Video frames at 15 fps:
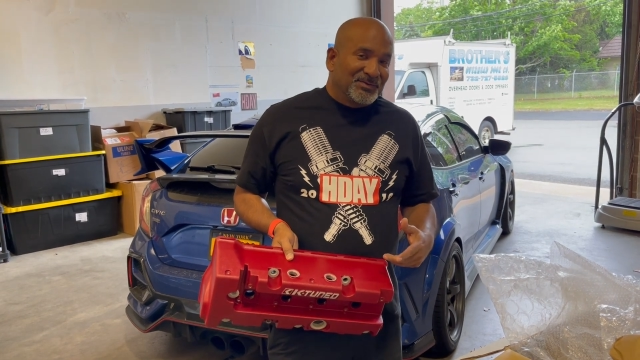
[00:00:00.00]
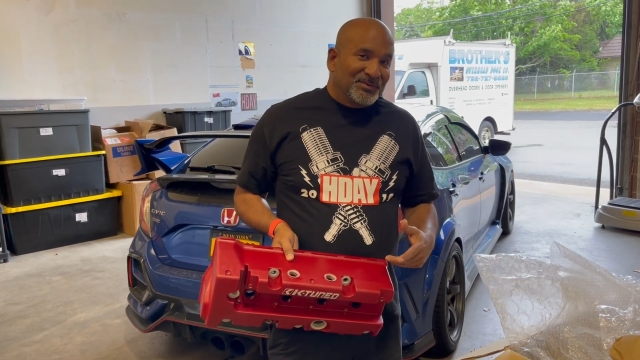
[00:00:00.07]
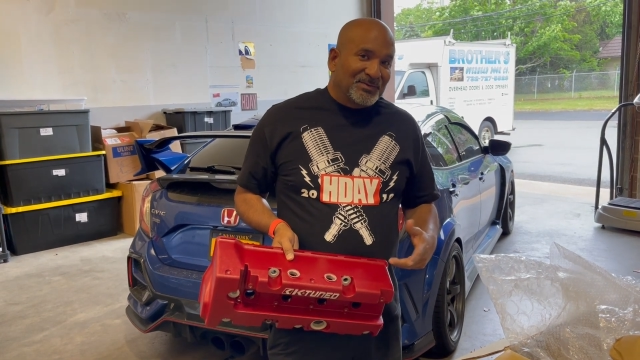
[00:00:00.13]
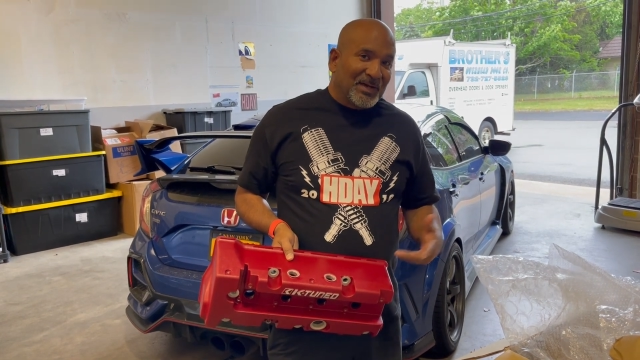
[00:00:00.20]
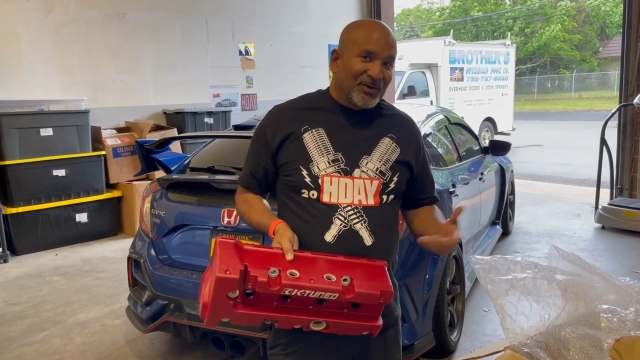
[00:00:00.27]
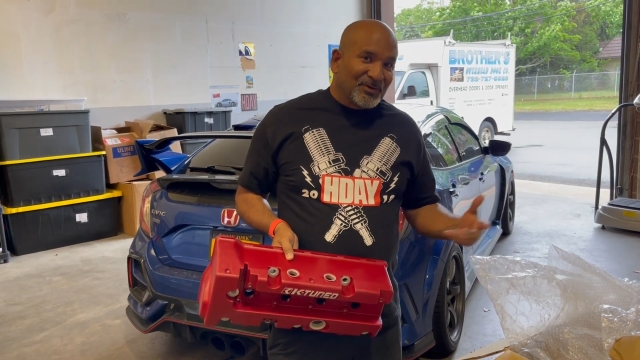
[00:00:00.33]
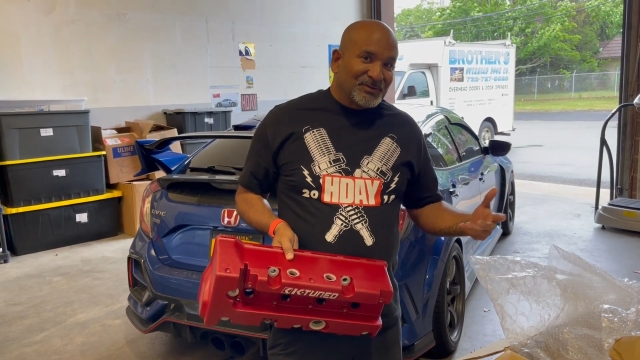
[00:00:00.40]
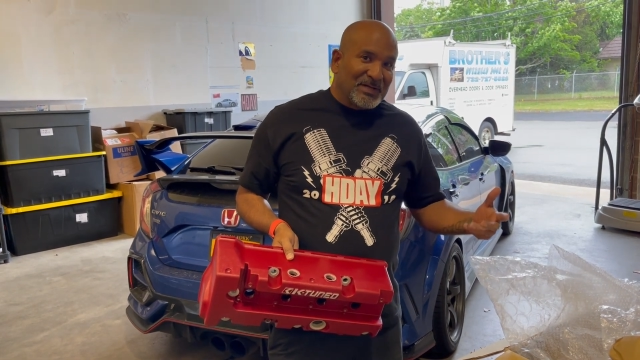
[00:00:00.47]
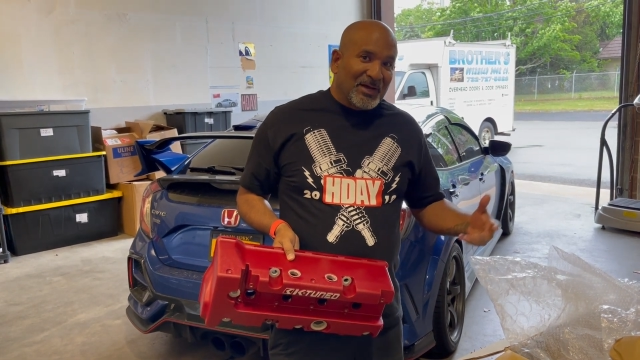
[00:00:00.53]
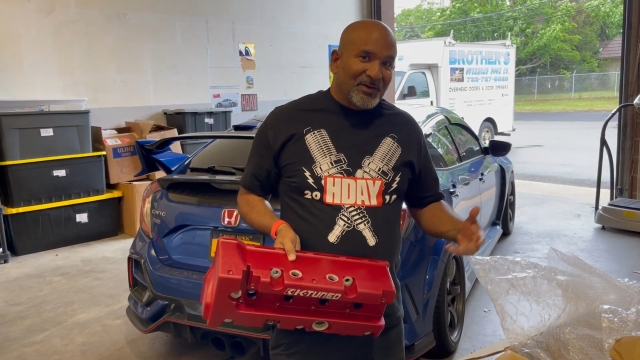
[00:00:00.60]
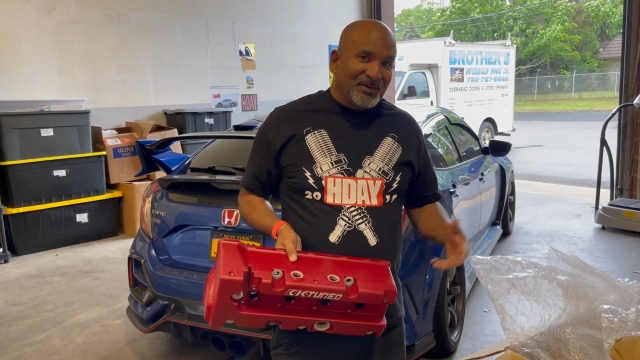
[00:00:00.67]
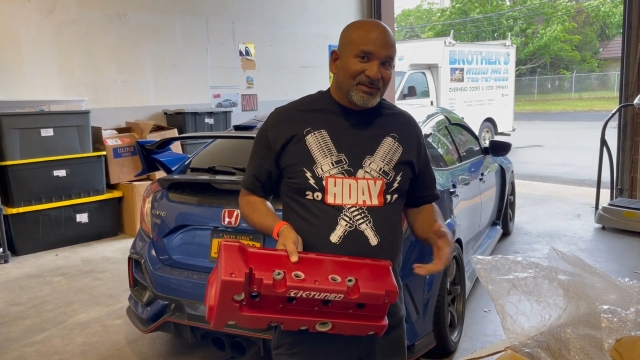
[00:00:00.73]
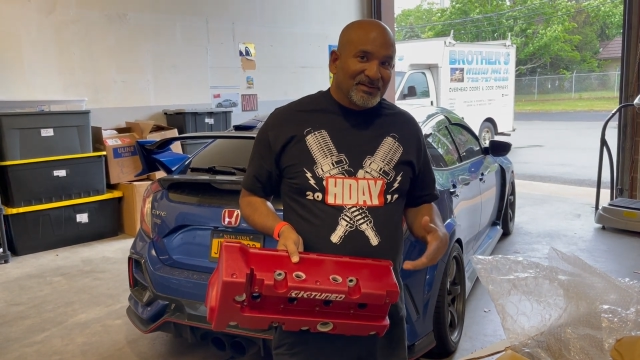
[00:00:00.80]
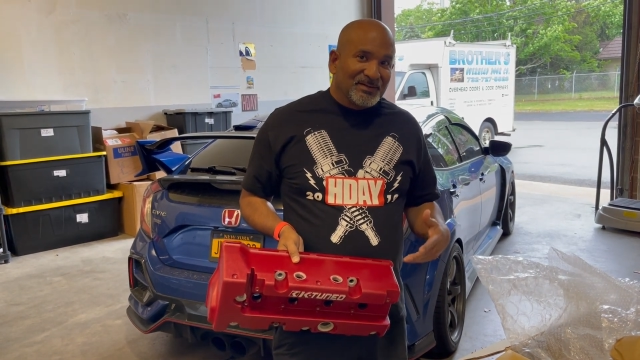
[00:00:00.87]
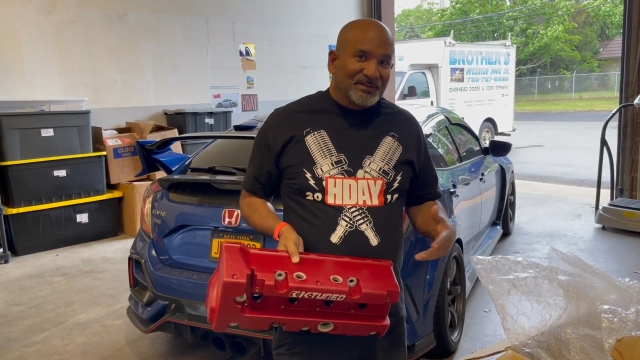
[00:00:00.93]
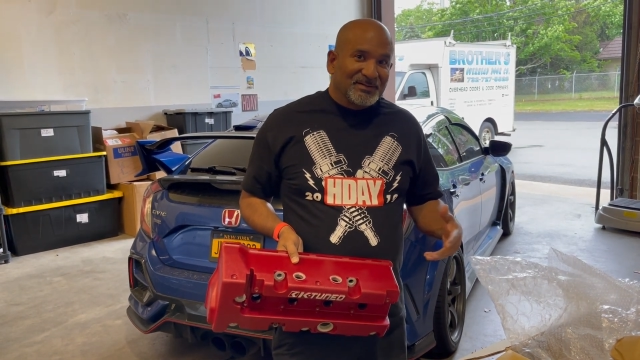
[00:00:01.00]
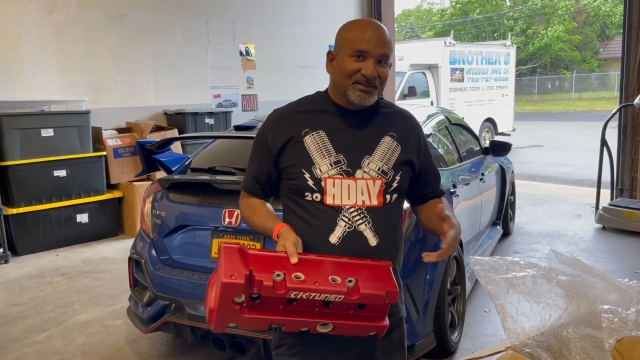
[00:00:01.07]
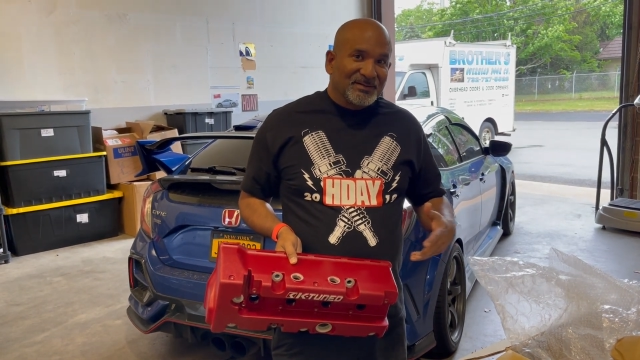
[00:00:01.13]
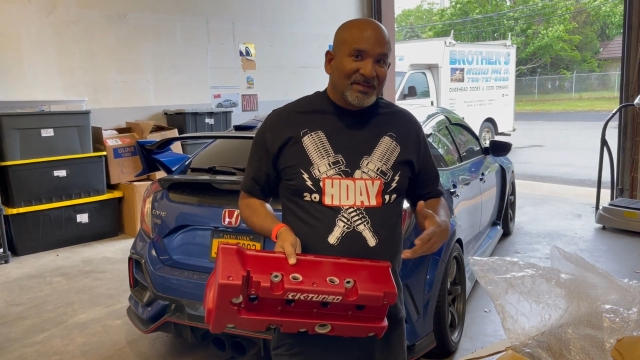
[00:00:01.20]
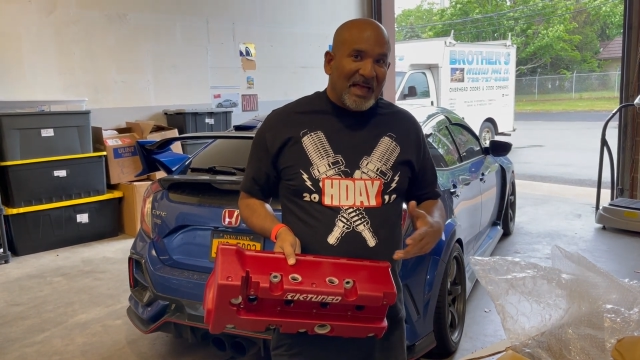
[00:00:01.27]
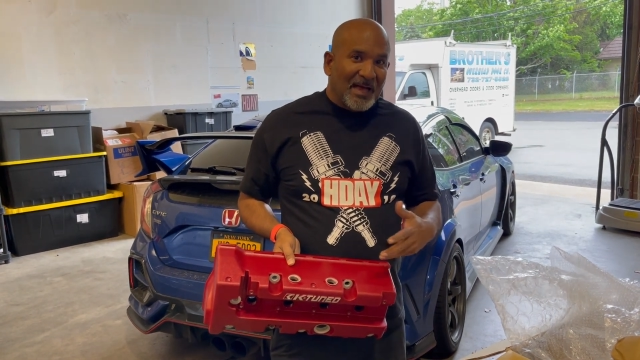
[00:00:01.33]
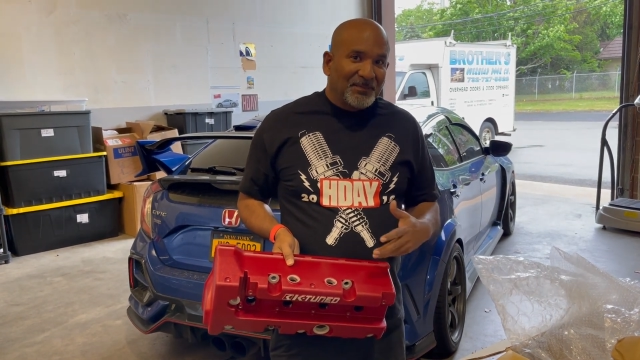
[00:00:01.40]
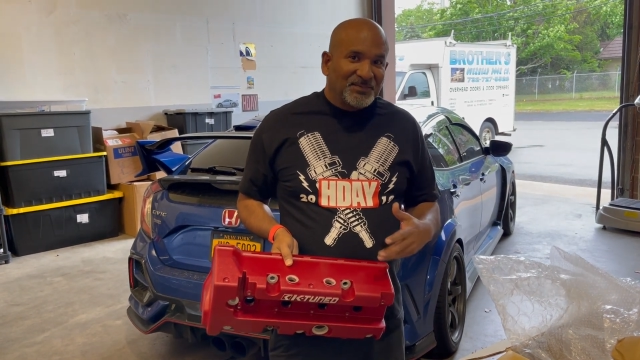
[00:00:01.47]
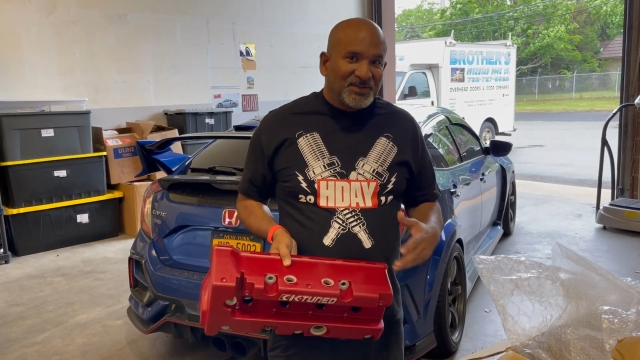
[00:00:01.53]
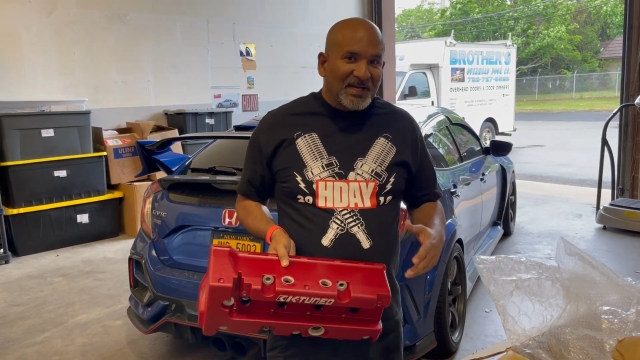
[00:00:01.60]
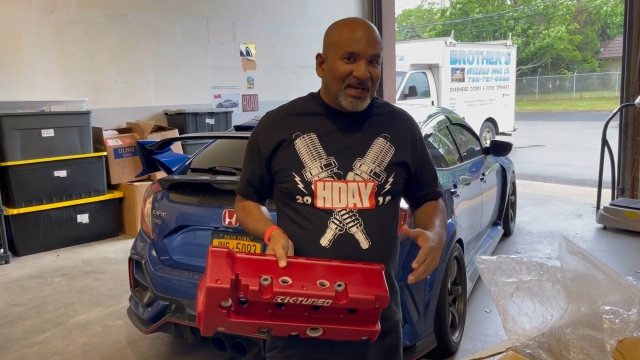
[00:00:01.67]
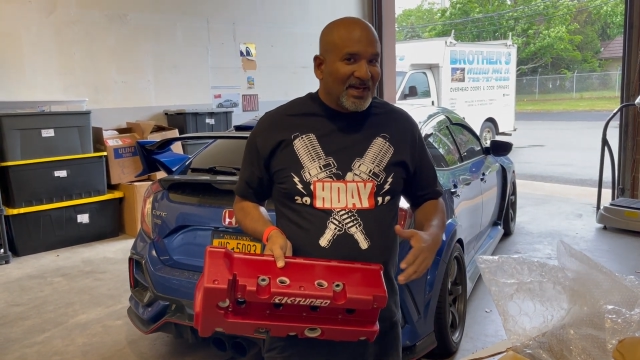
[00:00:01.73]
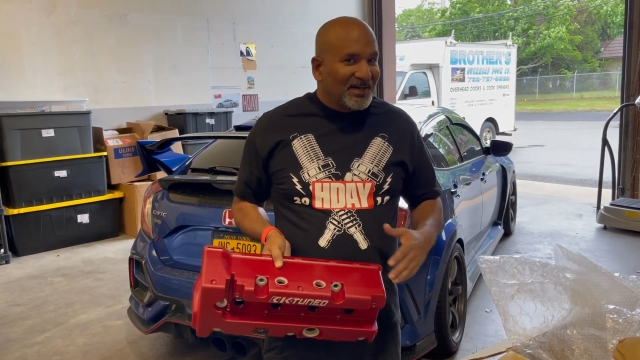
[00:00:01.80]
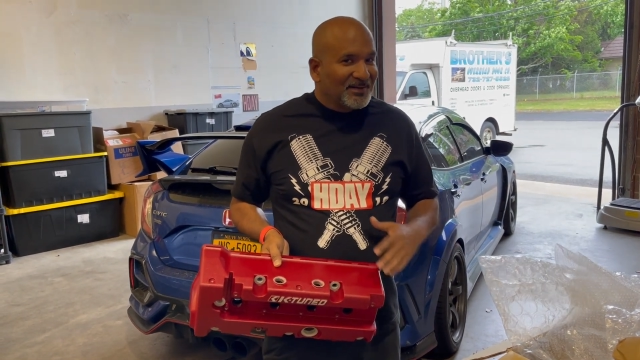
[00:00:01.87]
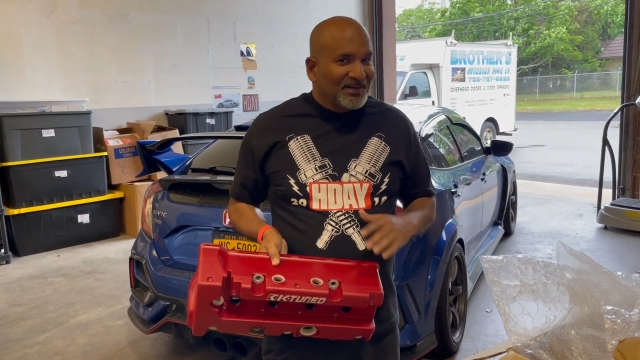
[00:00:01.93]
check us out on
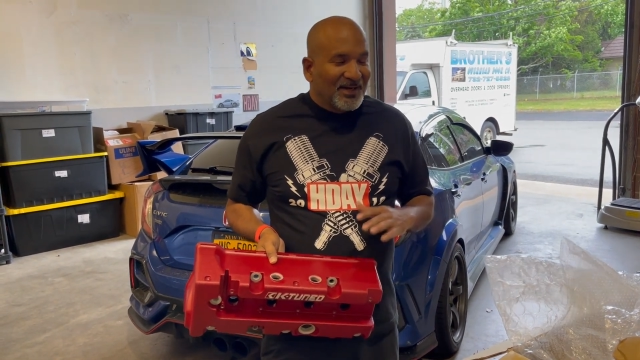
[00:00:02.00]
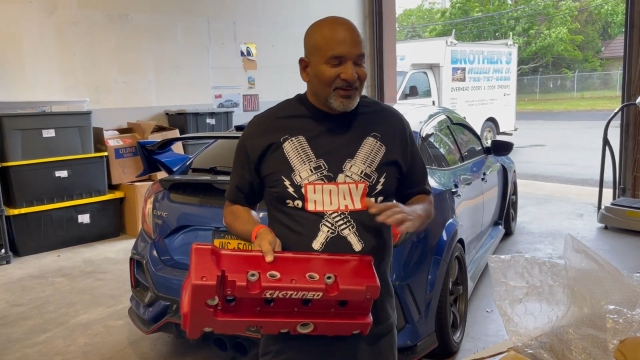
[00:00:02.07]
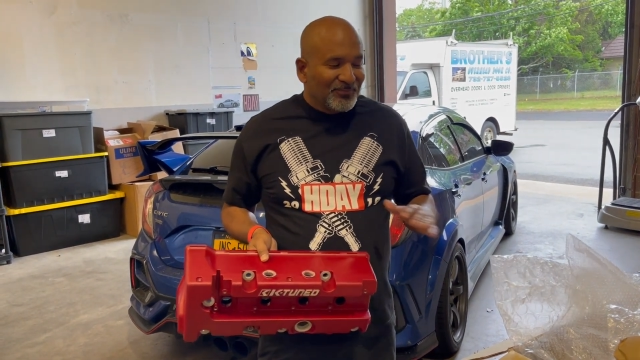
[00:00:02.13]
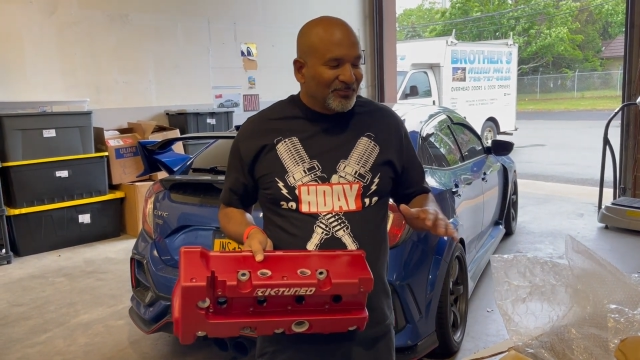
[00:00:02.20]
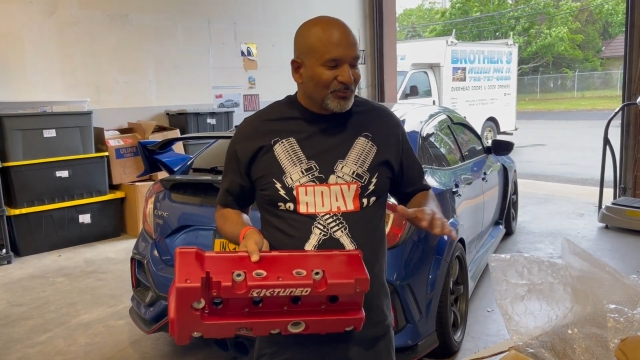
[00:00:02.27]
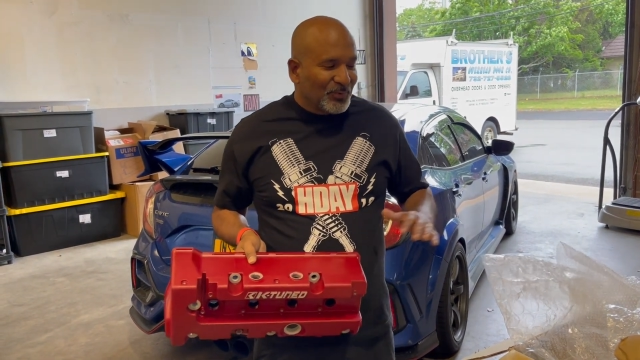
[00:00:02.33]
Snapchat.